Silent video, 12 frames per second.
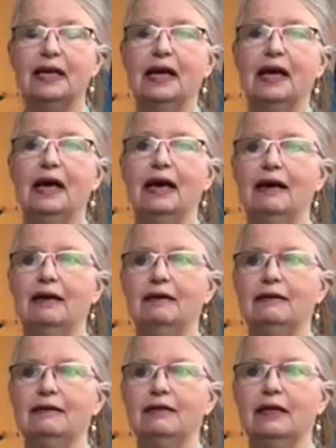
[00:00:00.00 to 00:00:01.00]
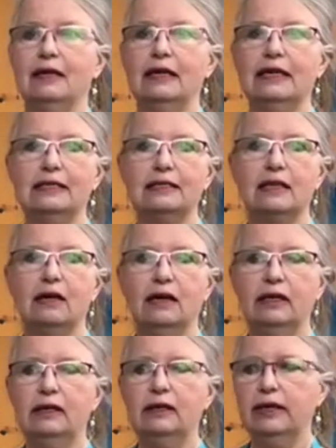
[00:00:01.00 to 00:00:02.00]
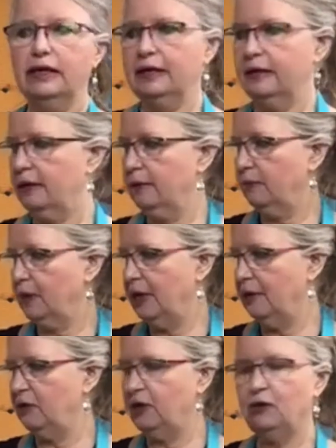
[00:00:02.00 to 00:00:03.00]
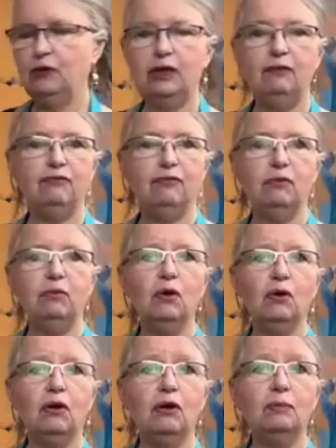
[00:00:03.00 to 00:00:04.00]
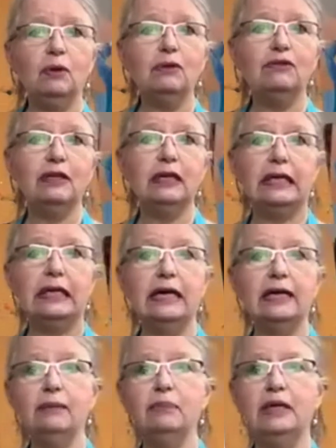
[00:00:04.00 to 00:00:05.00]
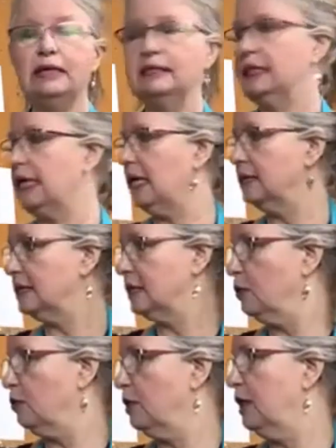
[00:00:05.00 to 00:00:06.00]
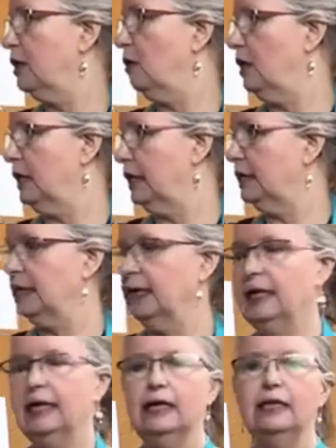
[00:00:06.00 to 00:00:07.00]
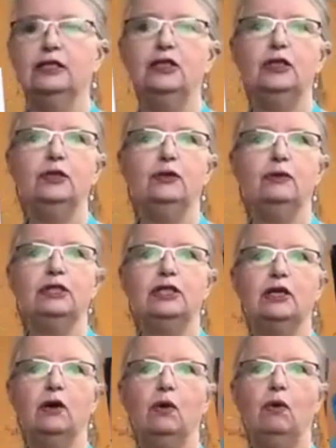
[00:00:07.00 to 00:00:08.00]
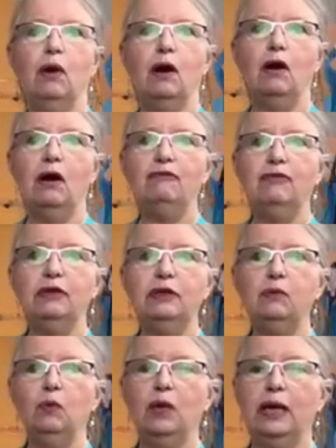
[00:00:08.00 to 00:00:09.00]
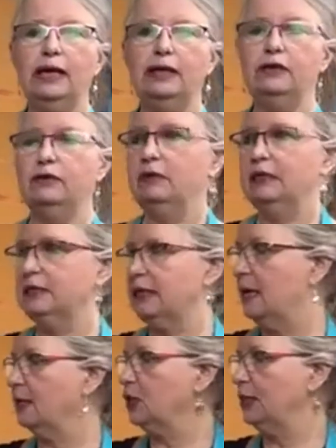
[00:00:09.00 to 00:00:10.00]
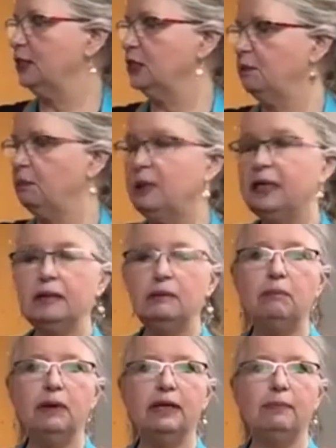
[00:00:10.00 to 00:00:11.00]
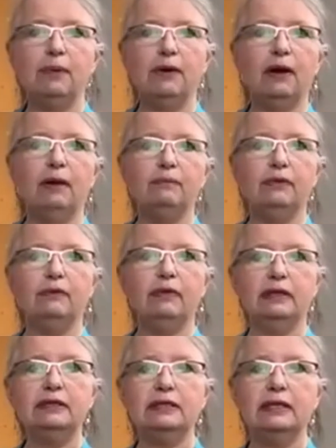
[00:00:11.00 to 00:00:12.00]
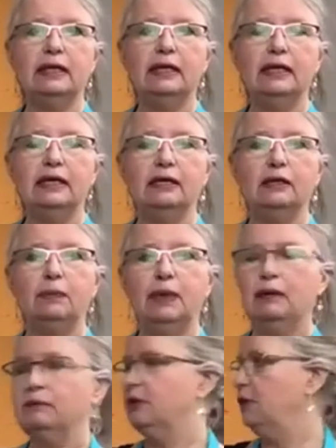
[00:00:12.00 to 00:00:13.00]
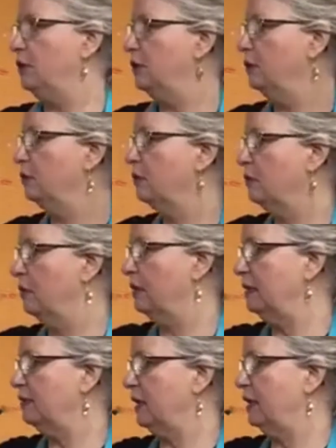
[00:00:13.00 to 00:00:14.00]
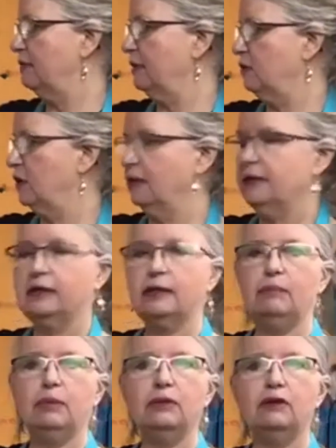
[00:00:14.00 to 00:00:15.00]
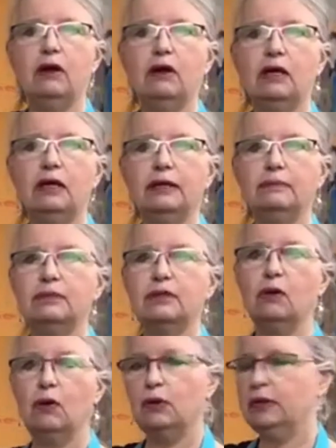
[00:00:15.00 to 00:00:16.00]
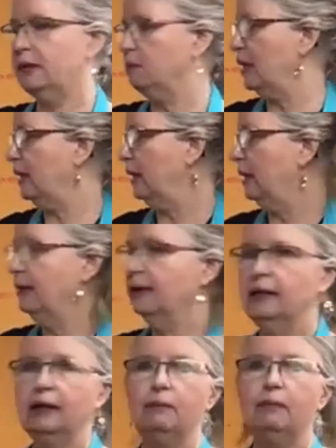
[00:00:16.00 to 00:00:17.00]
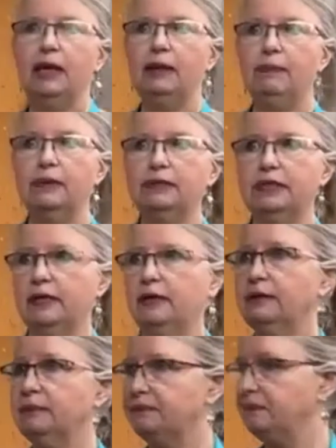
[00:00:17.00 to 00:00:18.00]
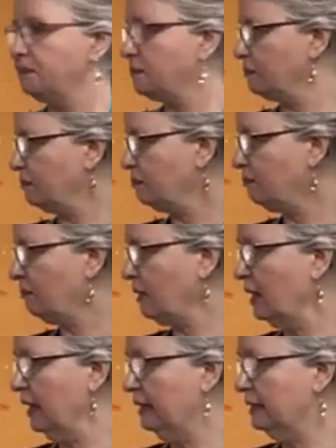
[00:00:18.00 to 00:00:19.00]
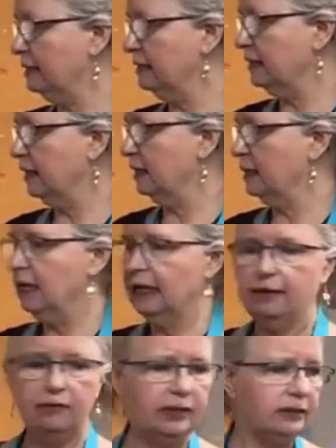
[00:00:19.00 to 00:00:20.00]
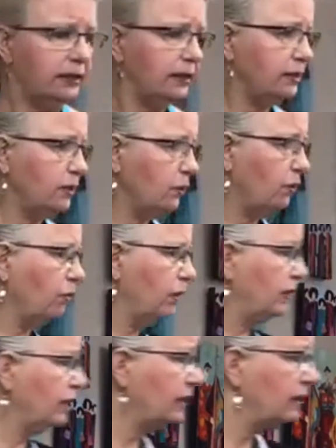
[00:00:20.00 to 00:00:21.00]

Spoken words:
and it's kind of like a heavy-duty foam core almost, and I like it because it has the grid on it too. So often what I do is actually just pin paper up to this to be able to use. So in this case I've got little bulldog clips holding my papers here, and this is acrylic